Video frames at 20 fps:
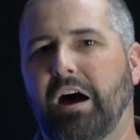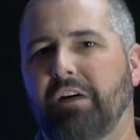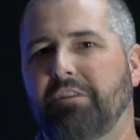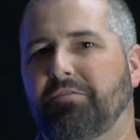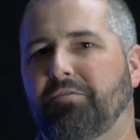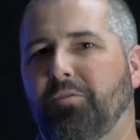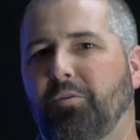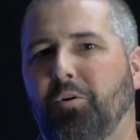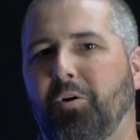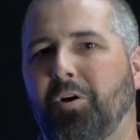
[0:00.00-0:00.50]

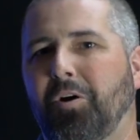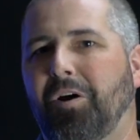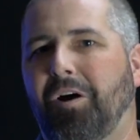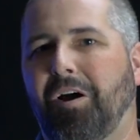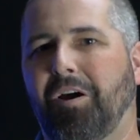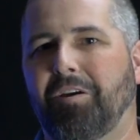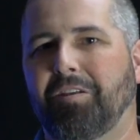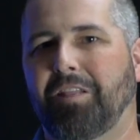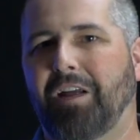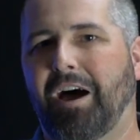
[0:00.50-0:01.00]
for
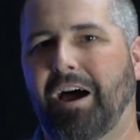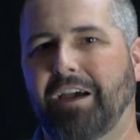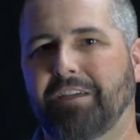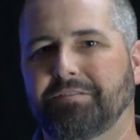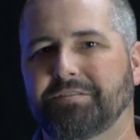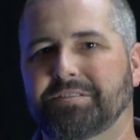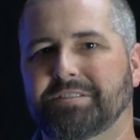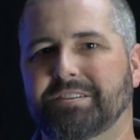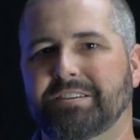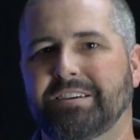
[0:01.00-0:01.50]
our
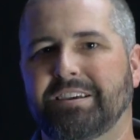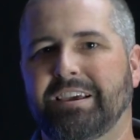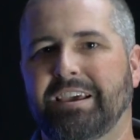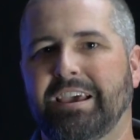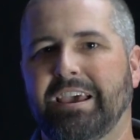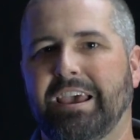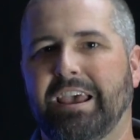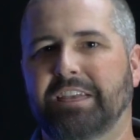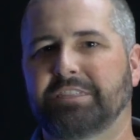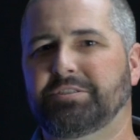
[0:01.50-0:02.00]
lives.
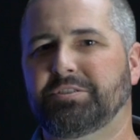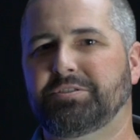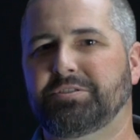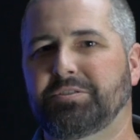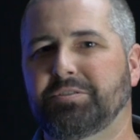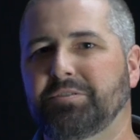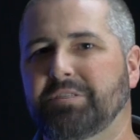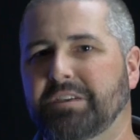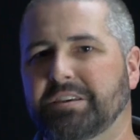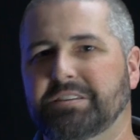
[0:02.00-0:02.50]
And to
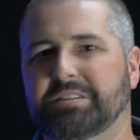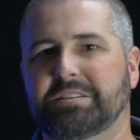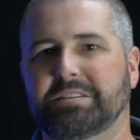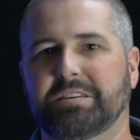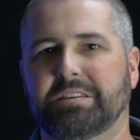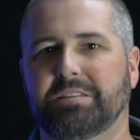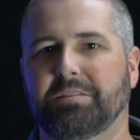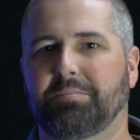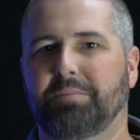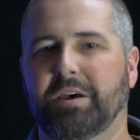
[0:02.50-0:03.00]
do this,
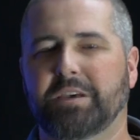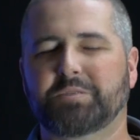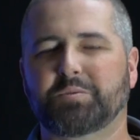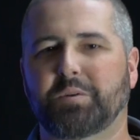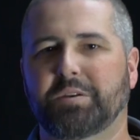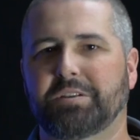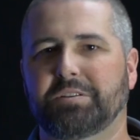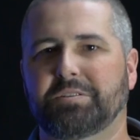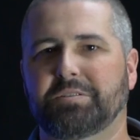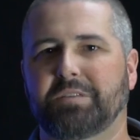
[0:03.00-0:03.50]
the best
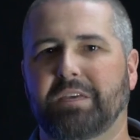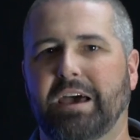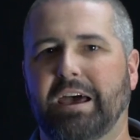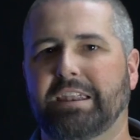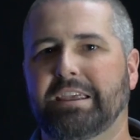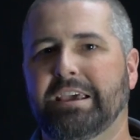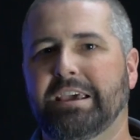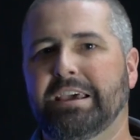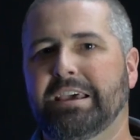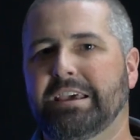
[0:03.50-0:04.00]
way to do
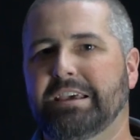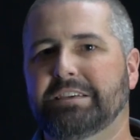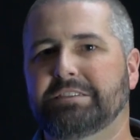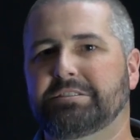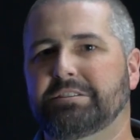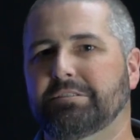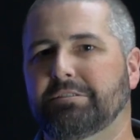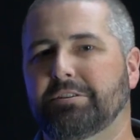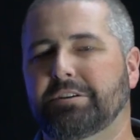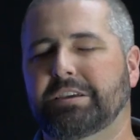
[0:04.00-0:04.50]
that is
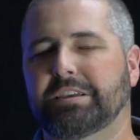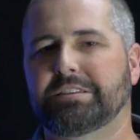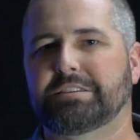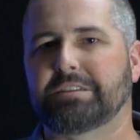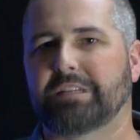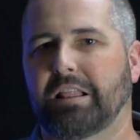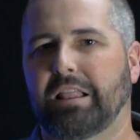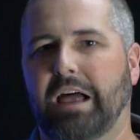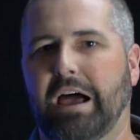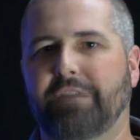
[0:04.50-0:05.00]
to look
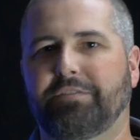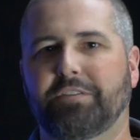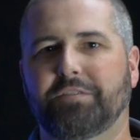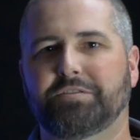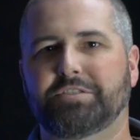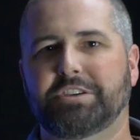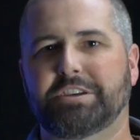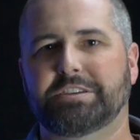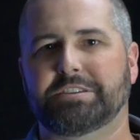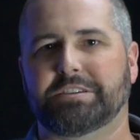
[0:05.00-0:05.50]
into the life of
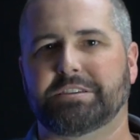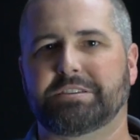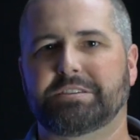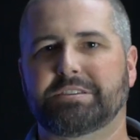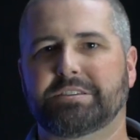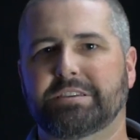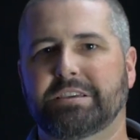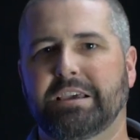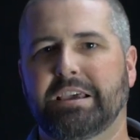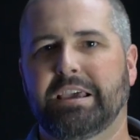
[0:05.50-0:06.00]

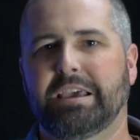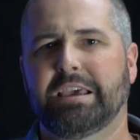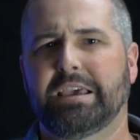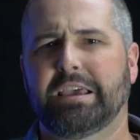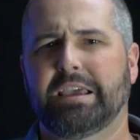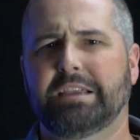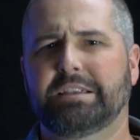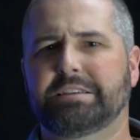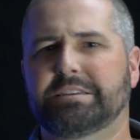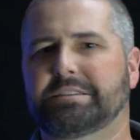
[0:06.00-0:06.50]
Jesus
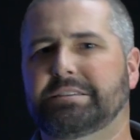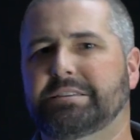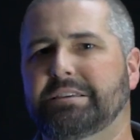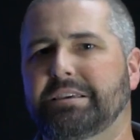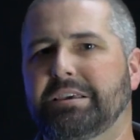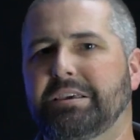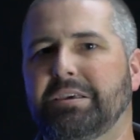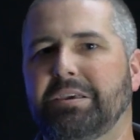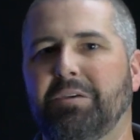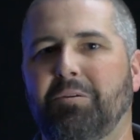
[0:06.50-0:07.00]
and to
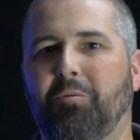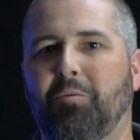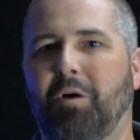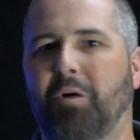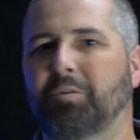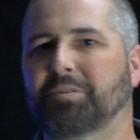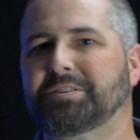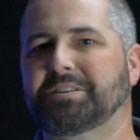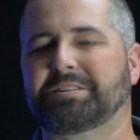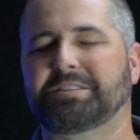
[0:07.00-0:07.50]
see what
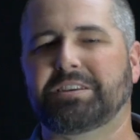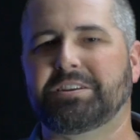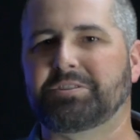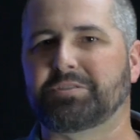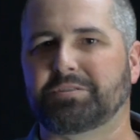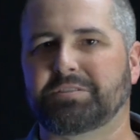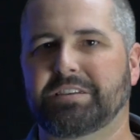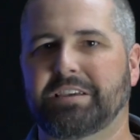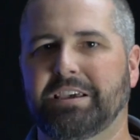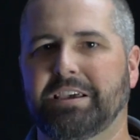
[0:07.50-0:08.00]
was
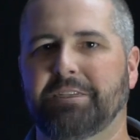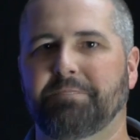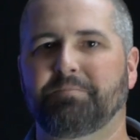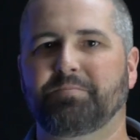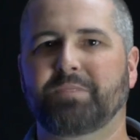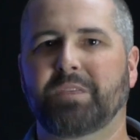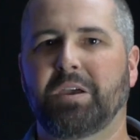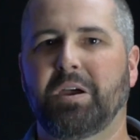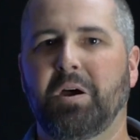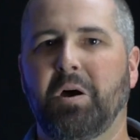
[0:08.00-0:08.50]
essential to him.
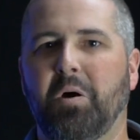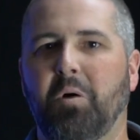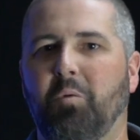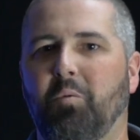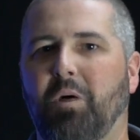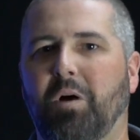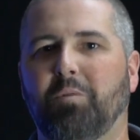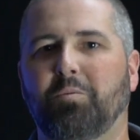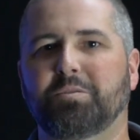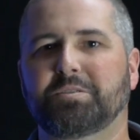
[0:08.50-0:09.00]

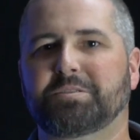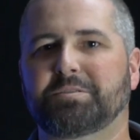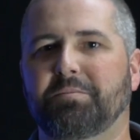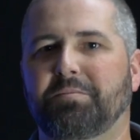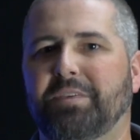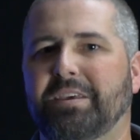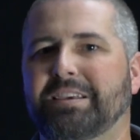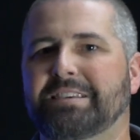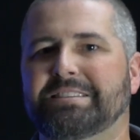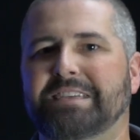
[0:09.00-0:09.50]
What were some
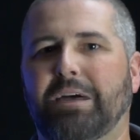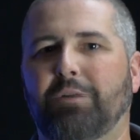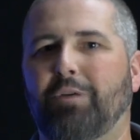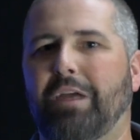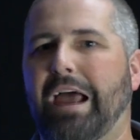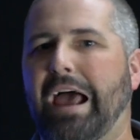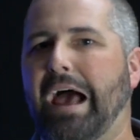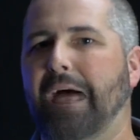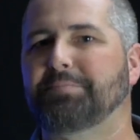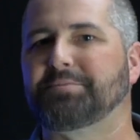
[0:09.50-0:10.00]
things that
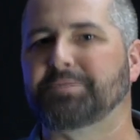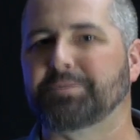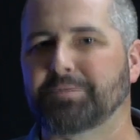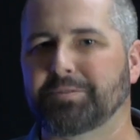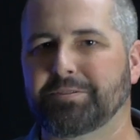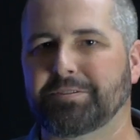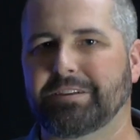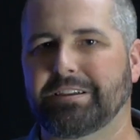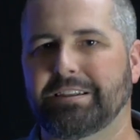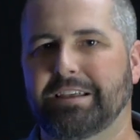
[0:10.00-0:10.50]
were
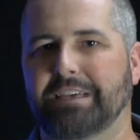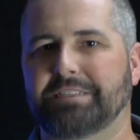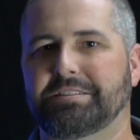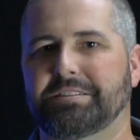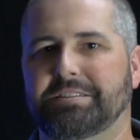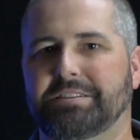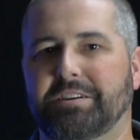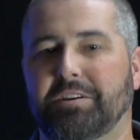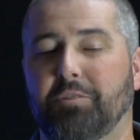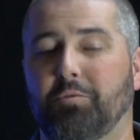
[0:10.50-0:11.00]
absolutely
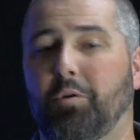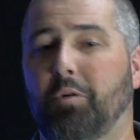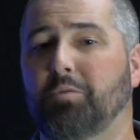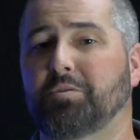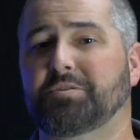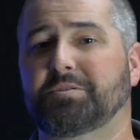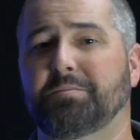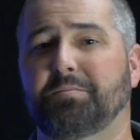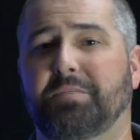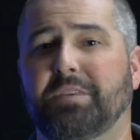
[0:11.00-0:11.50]
necessary? What were
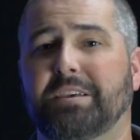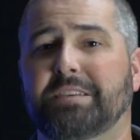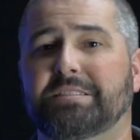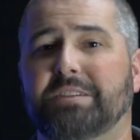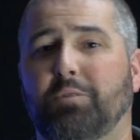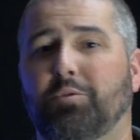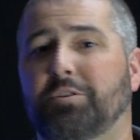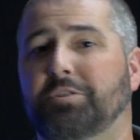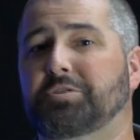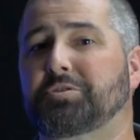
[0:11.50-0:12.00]
some things
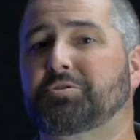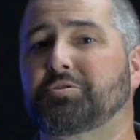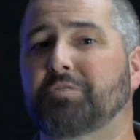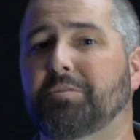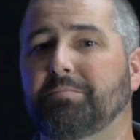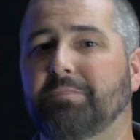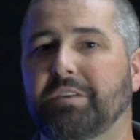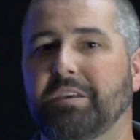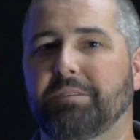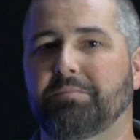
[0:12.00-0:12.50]
that were
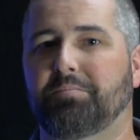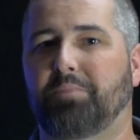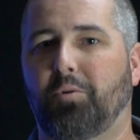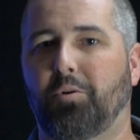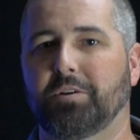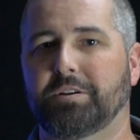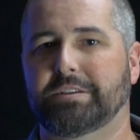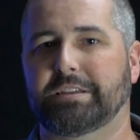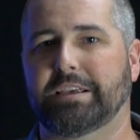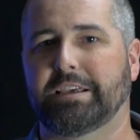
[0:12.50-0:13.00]
extremely
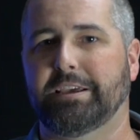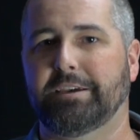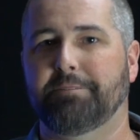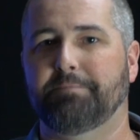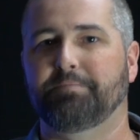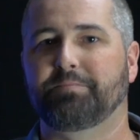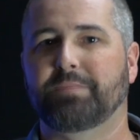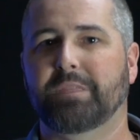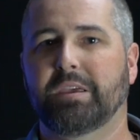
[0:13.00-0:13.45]
important to him?